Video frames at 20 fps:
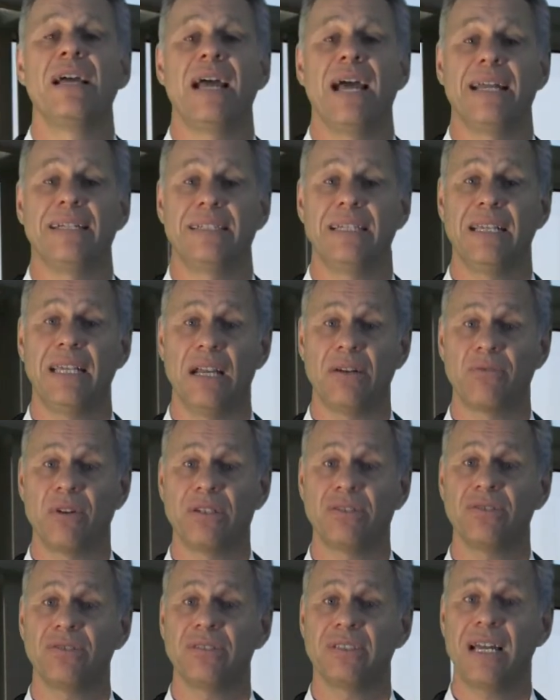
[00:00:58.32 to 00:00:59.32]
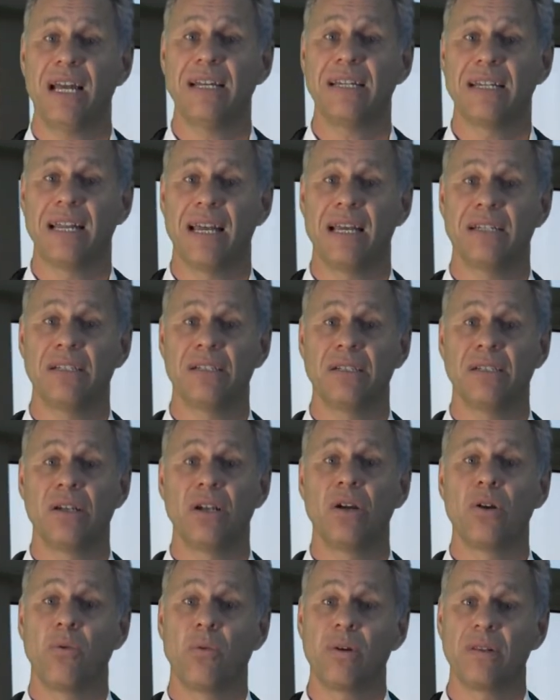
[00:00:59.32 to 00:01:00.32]
At DKRentals.net,
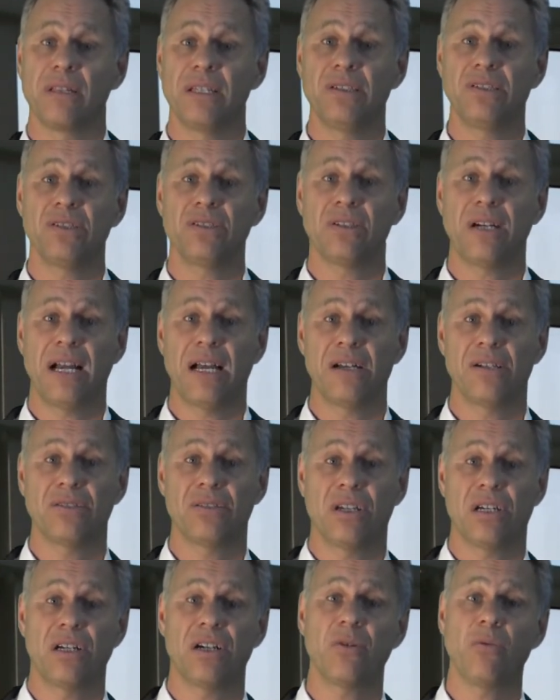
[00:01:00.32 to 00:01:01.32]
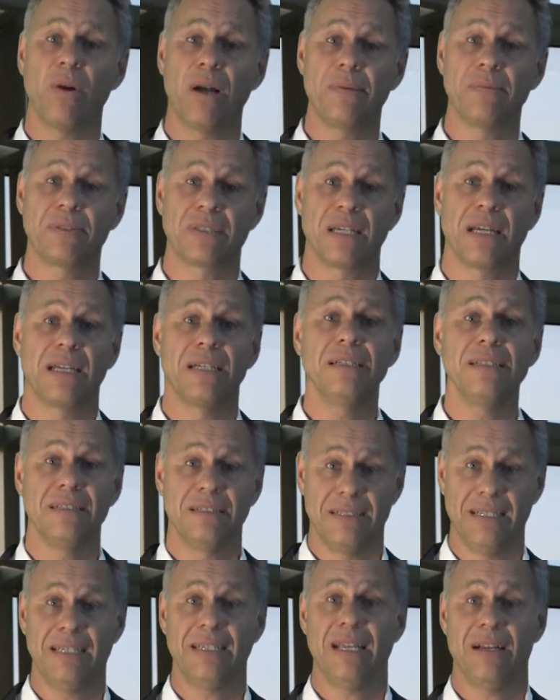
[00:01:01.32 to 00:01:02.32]
we list your house on our website,
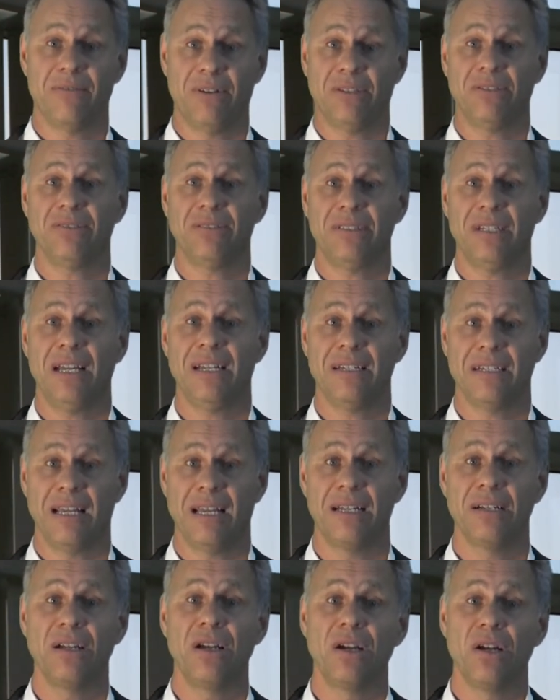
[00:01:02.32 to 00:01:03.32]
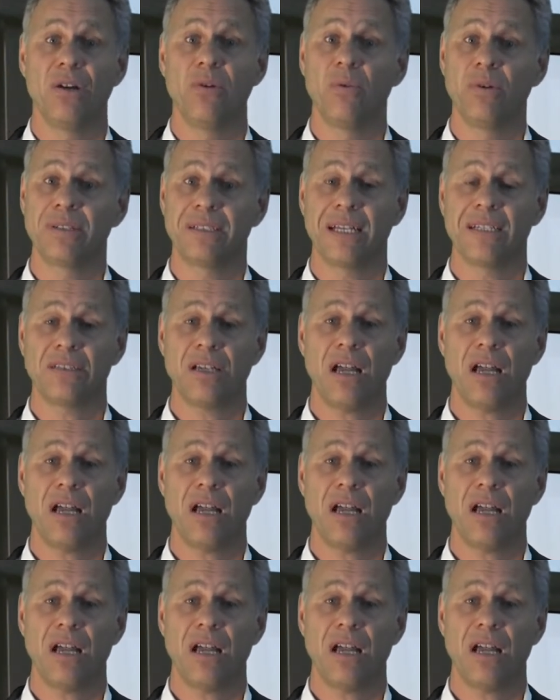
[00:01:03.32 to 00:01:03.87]
DKRentals.net, which gets